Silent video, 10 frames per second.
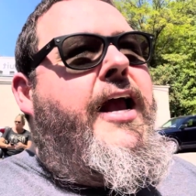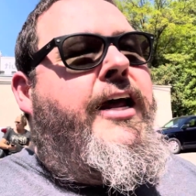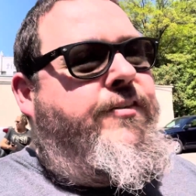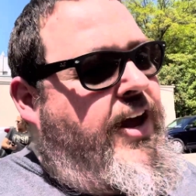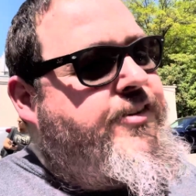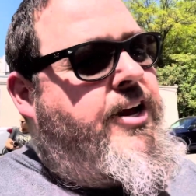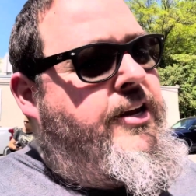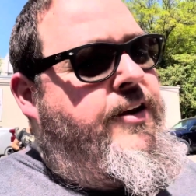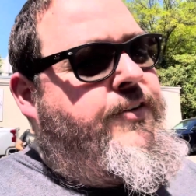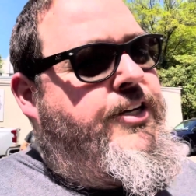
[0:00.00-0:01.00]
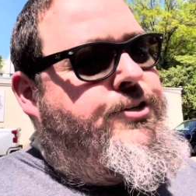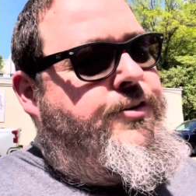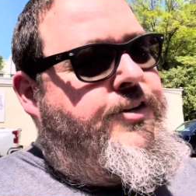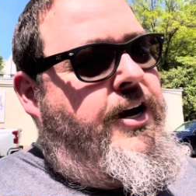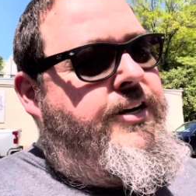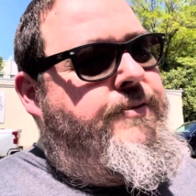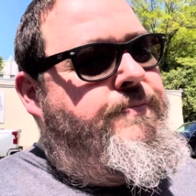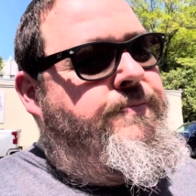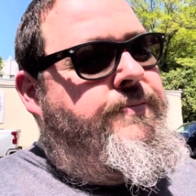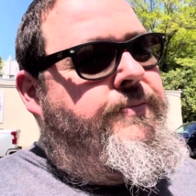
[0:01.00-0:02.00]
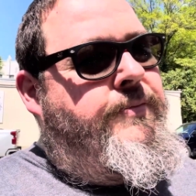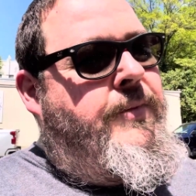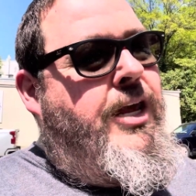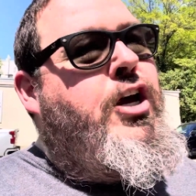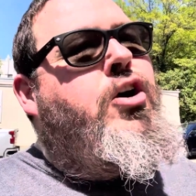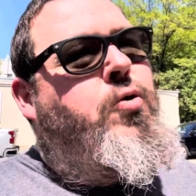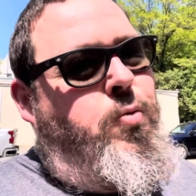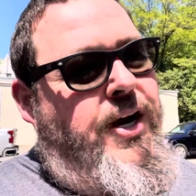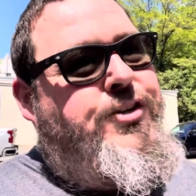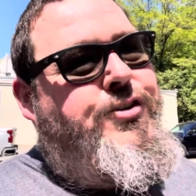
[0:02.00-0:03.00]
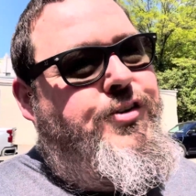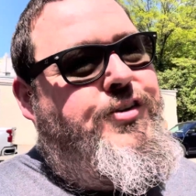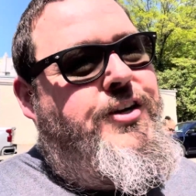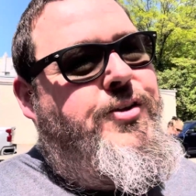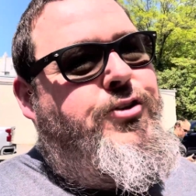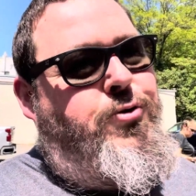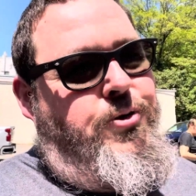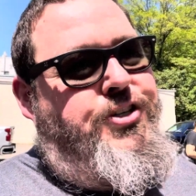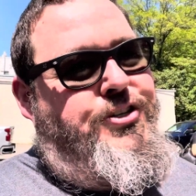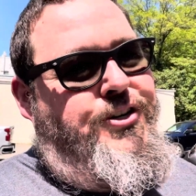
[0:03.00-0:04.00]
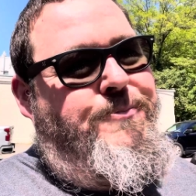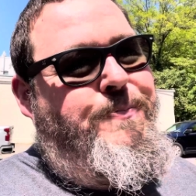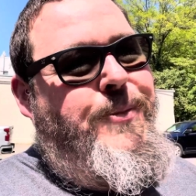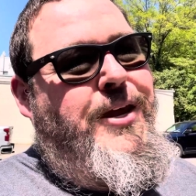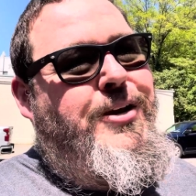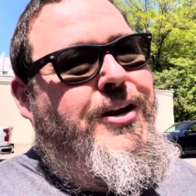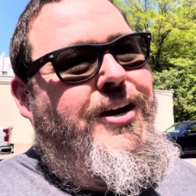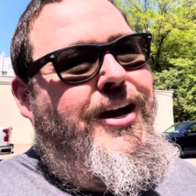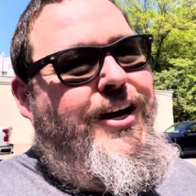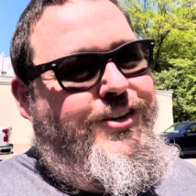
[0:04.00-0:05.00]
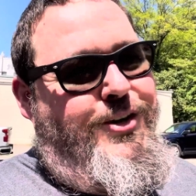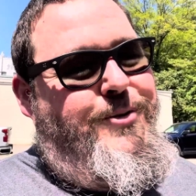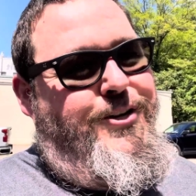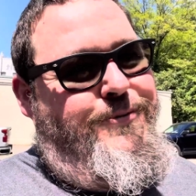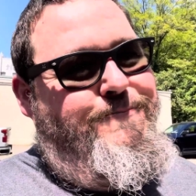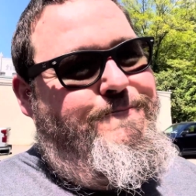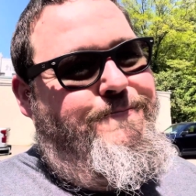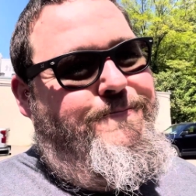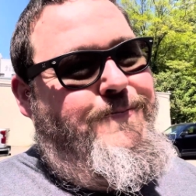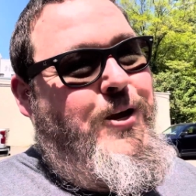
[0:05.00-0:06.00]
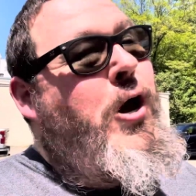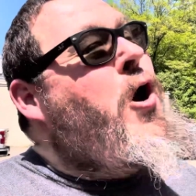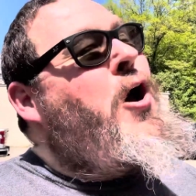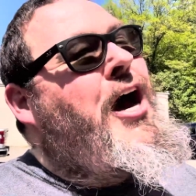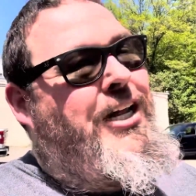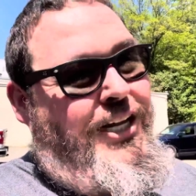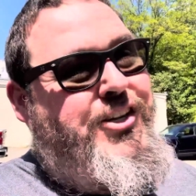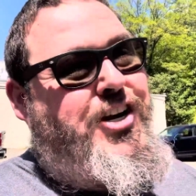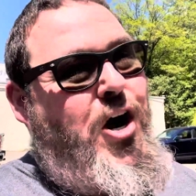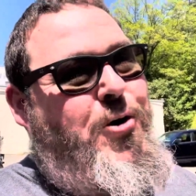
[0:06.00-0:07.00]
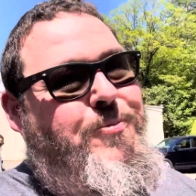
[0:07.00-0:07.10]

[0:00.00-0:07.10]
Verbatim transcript: And if that's not enough to get you excited, wait till you see the torture exhibit. Let's go.